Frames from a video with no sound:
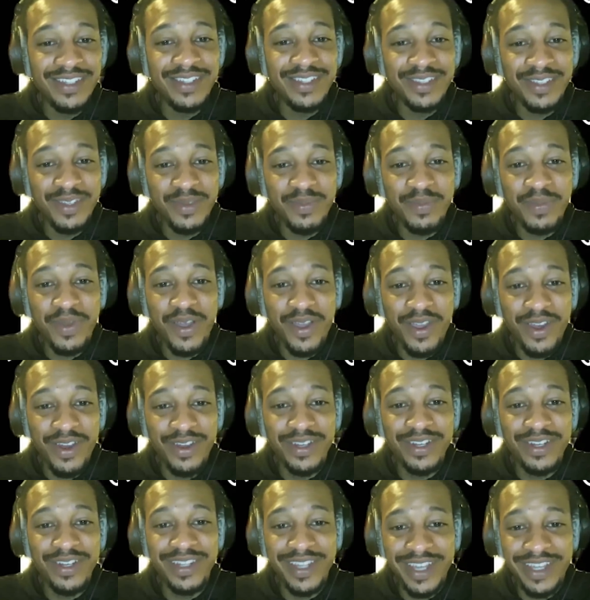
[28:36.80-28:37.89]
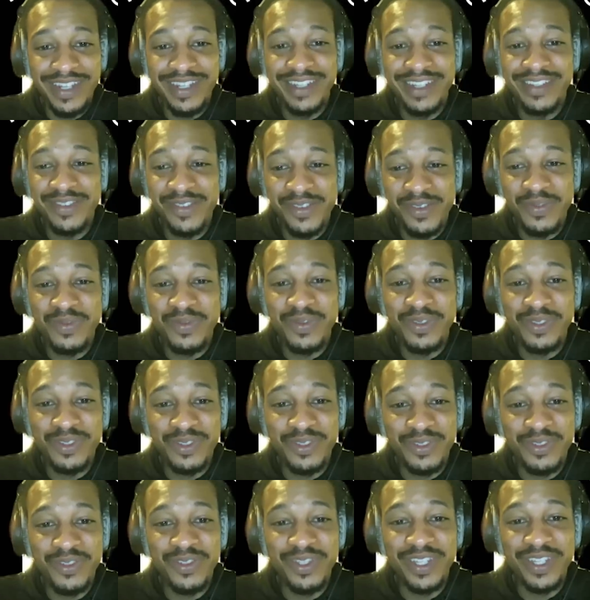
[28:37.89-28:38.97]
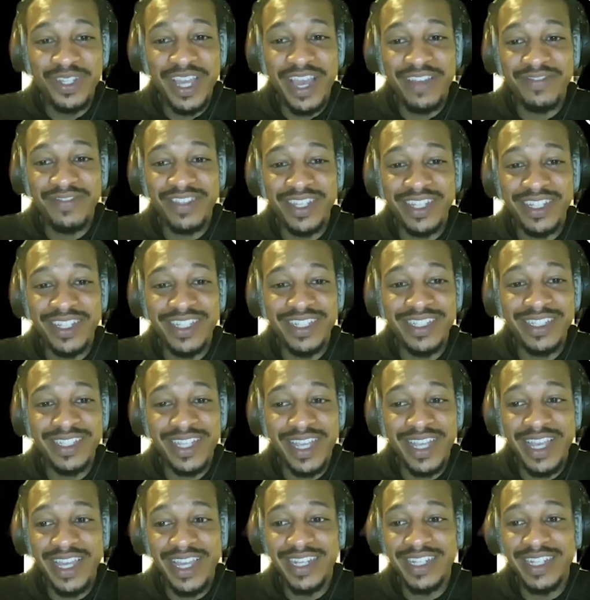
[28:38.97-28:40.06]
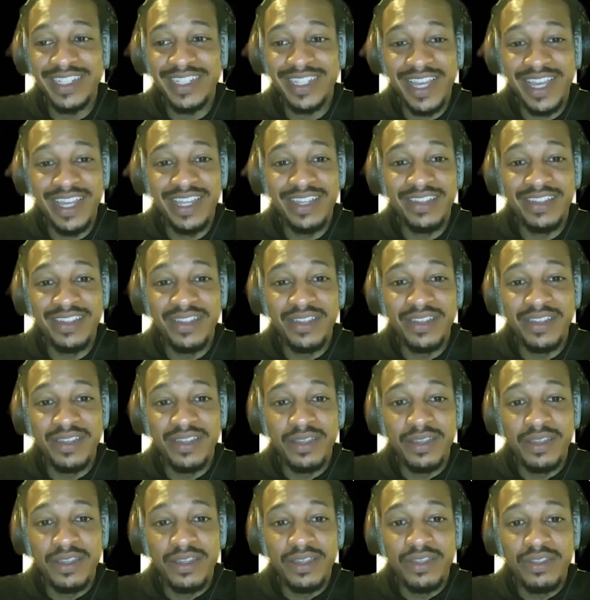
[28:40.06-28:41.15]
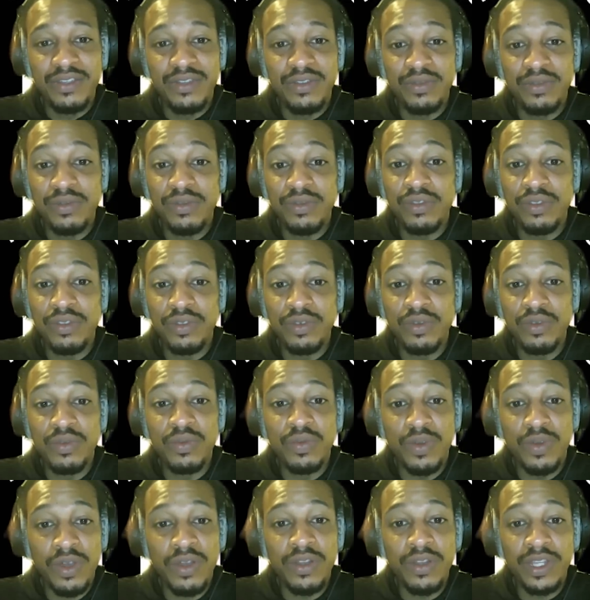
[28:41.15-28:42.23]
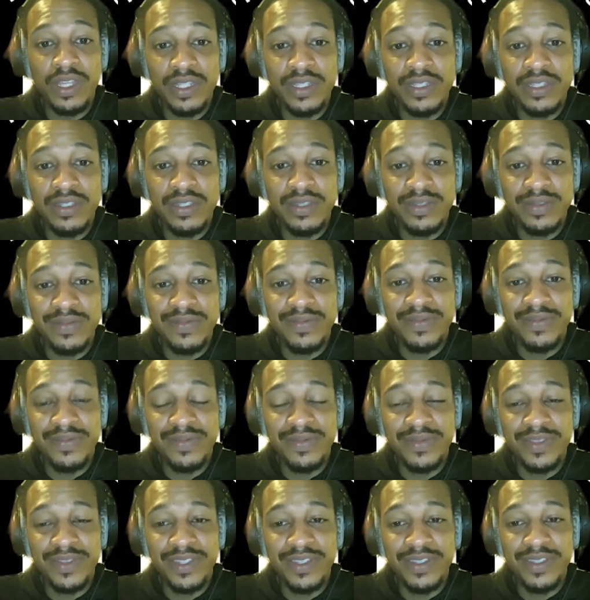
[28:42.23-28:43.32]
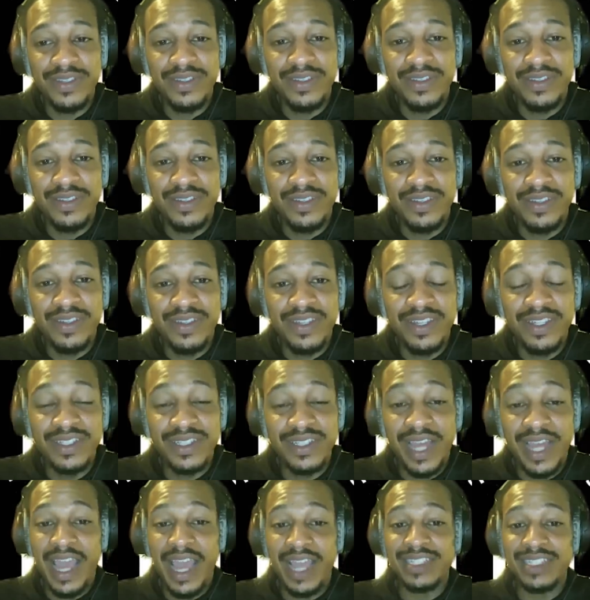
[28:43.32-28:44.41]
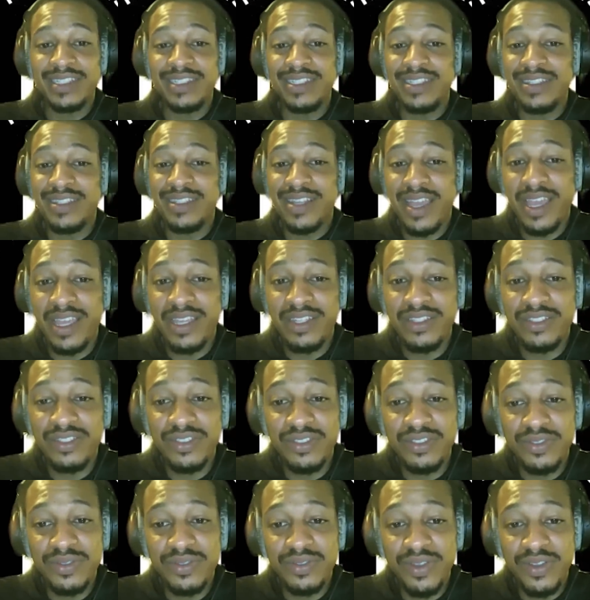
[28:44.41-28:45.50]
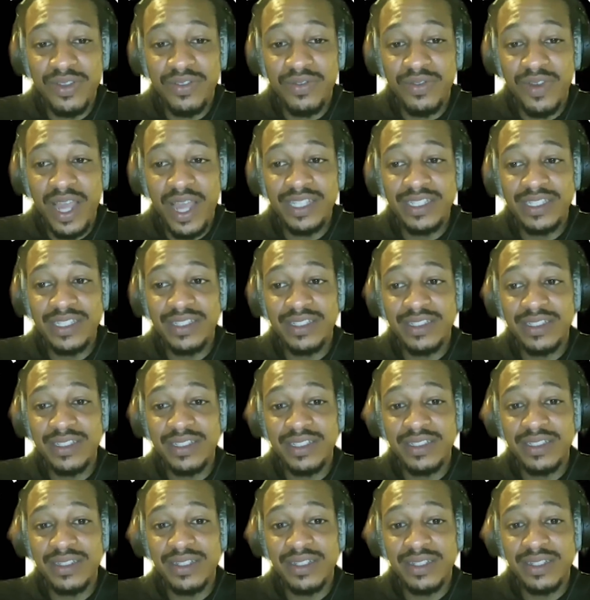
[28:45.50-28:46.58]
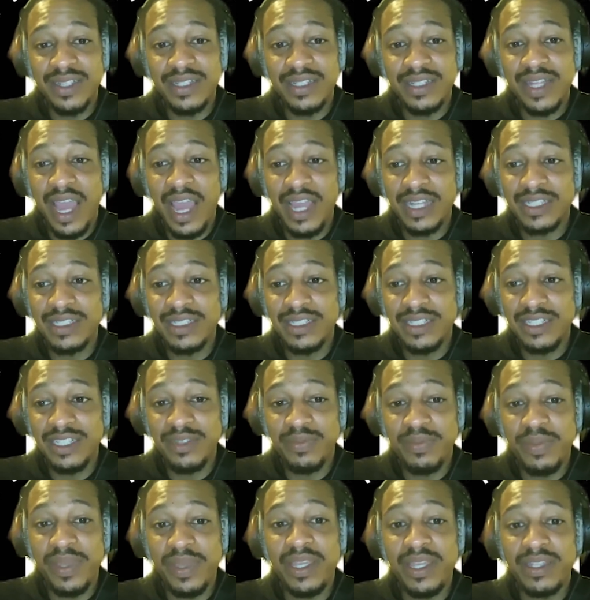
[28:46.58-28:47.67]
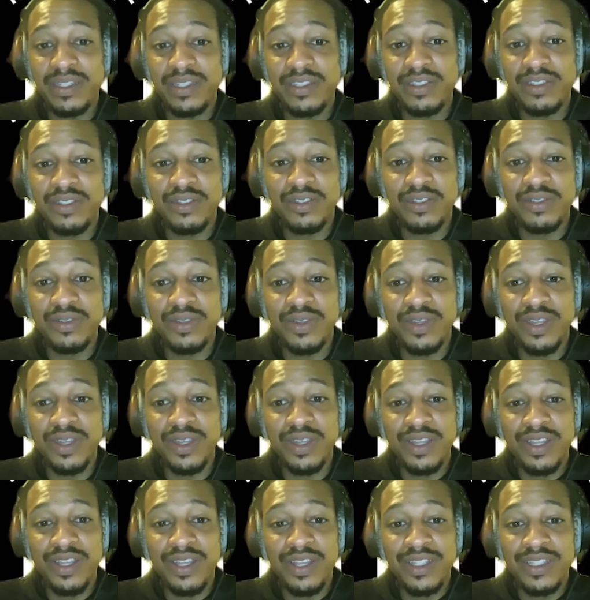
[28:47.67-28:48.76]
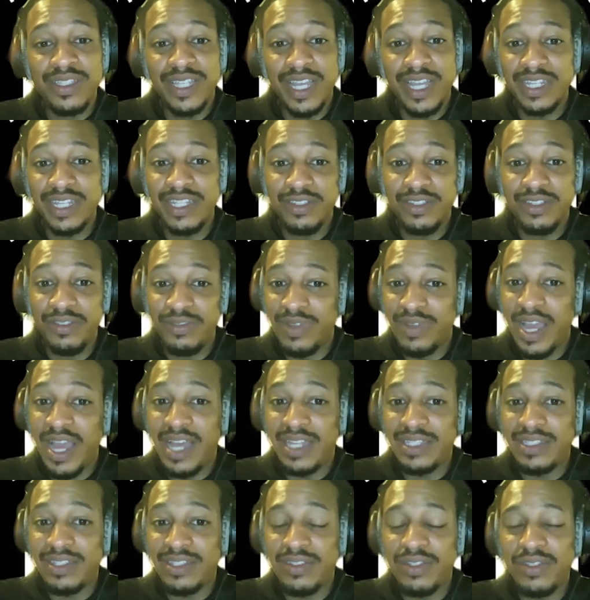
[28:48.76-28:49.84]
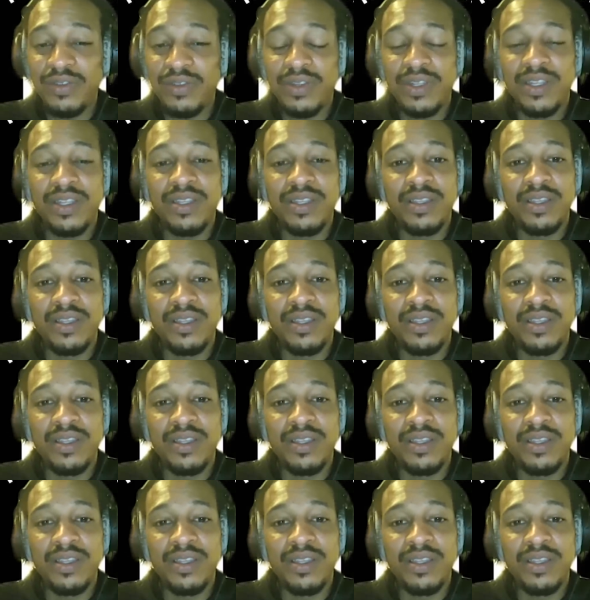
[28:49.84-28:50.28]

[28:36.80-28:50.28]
the part that we truly have to understand, is that you do want it. It's actually the angel of righteousness that's actually speaking to you, telling you not to do it.